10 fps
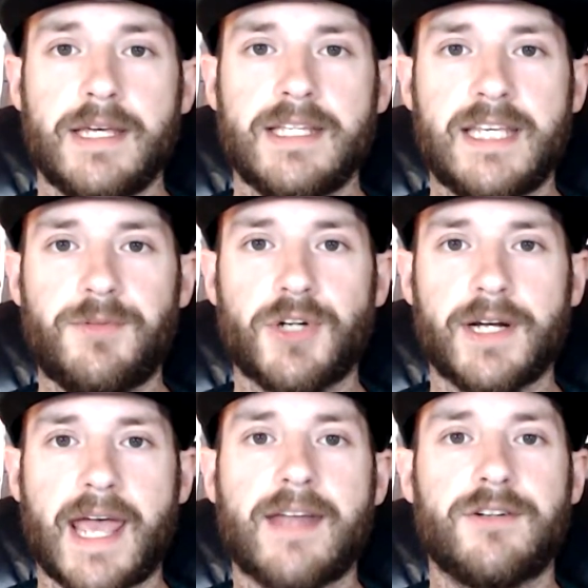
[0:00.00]
He keeps
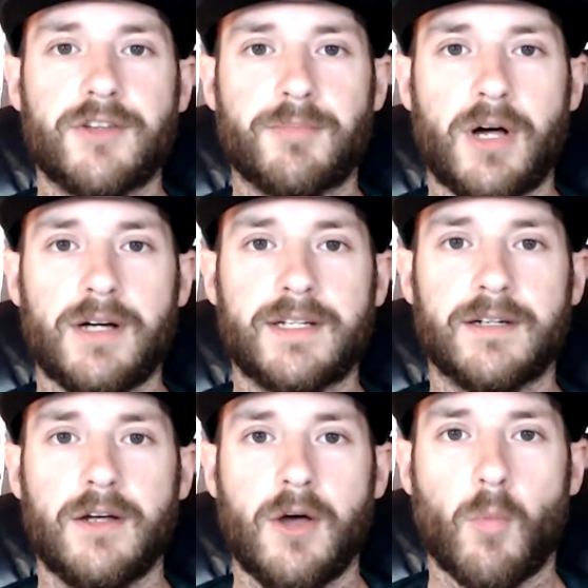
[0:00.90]
trying to enter the
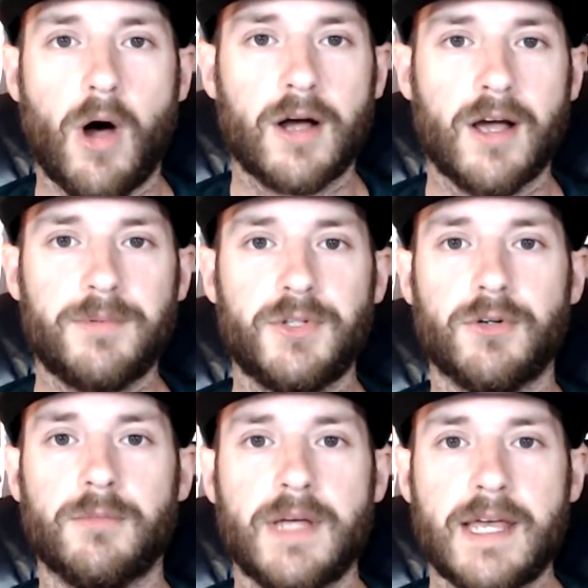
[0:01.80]
pocket, walk up
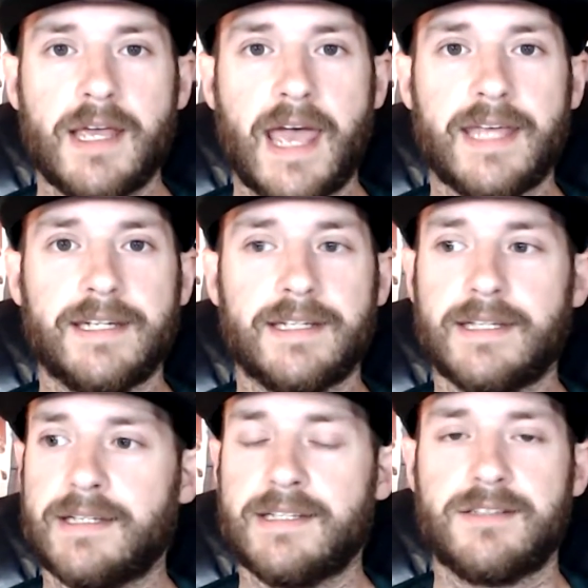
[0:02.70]
to him, and
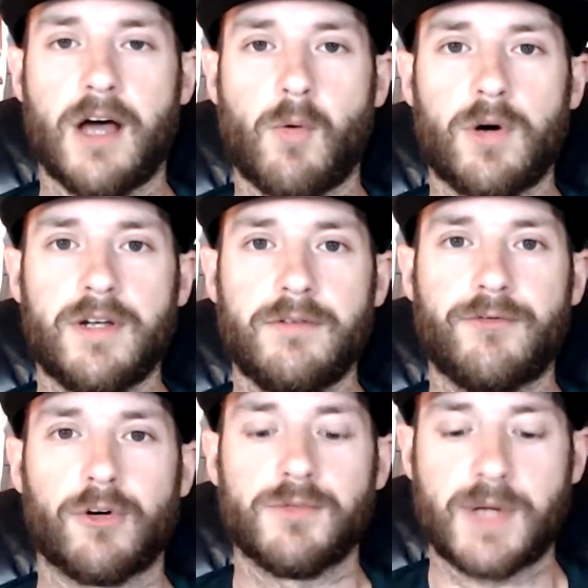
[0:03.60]
it's not working
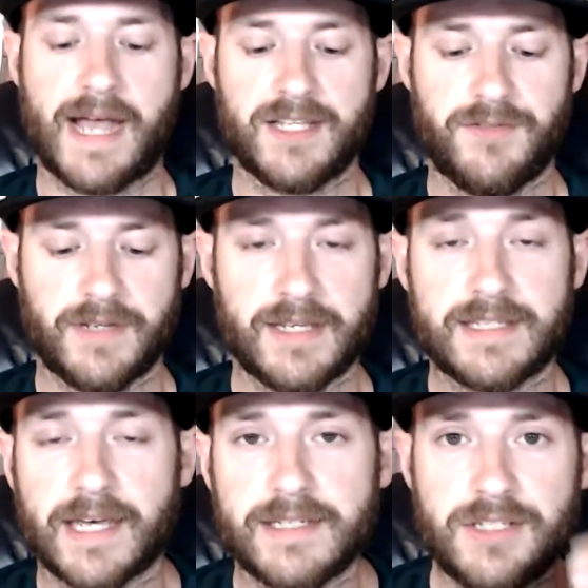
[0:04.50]
for him. So Hadzevik,
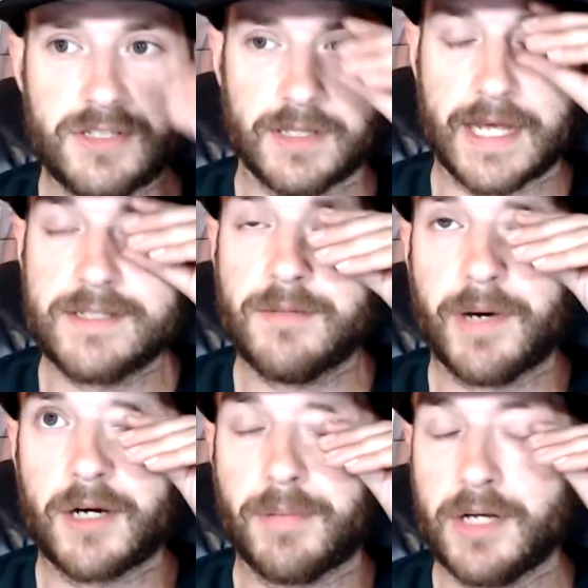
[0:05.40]
again, he just lands the
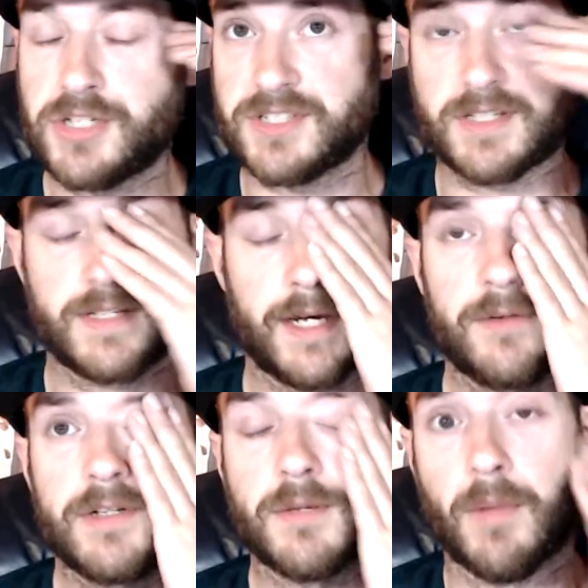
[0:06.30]
better punches. The
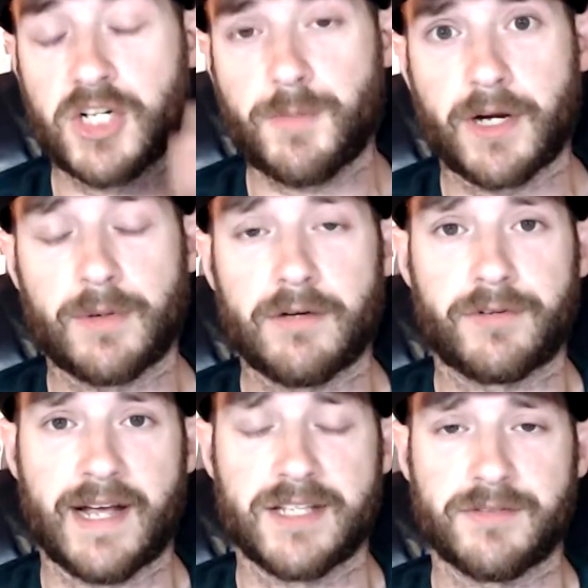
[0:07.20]
second round's a much better round
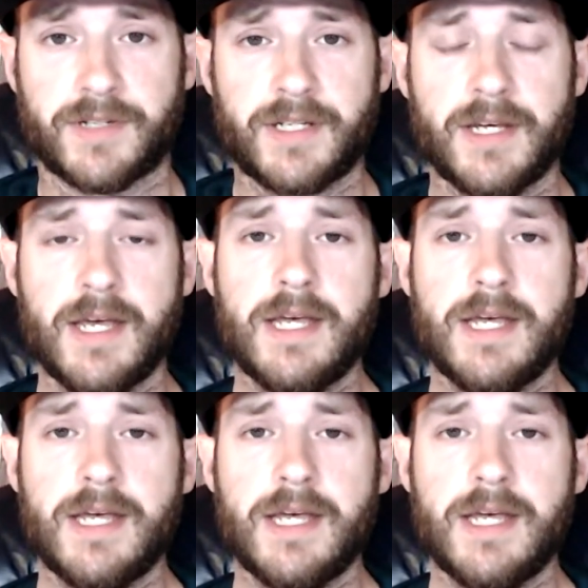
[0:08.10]
for Hadzevik.